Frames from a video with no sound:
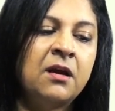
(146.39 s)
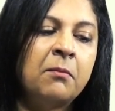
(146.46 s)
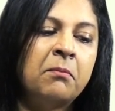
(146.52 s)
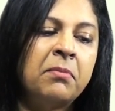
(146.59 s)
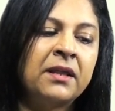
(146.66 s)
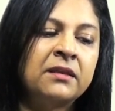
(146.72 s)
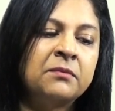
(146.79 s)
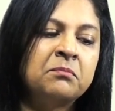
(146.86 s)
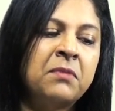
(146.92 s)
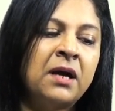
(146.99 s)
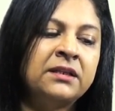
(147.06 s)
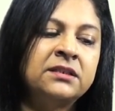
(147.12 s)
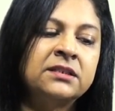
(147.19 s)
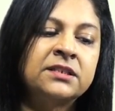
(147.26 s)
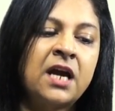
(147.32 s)
but
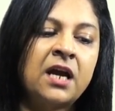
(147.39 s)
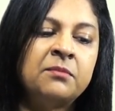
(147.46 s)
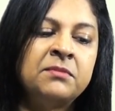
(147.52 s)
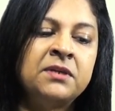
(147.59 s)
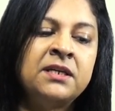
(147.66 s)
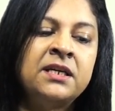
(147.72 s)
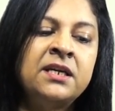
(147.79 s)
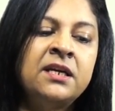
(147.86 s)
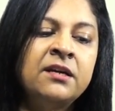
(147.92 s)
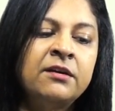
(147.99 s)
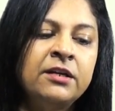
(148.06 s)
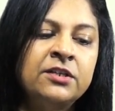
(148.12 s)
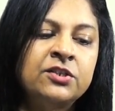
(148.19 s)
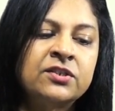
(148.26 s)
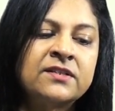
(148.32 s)
by the time he
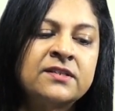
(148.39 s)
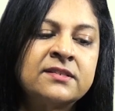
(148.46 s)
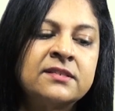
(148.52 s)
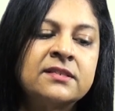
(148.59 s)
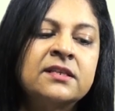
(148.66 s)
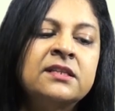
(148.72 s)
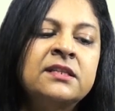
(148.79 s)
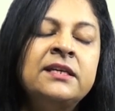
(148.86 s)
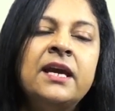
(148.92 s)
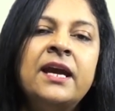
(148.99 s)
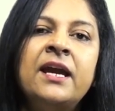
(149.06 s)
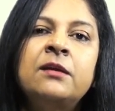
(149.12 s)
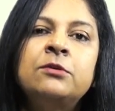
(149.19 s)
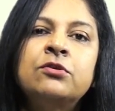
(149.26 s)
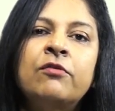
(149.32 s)
reaches the
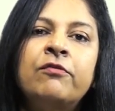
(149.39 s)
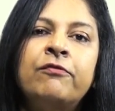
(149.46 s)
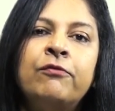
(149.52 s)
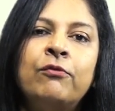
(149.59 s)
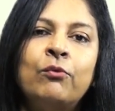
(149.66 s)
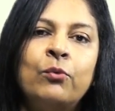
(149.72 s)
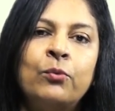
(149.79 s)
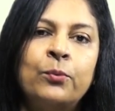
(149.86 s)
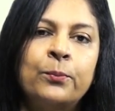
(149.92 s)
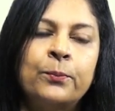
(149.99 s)
age of 4,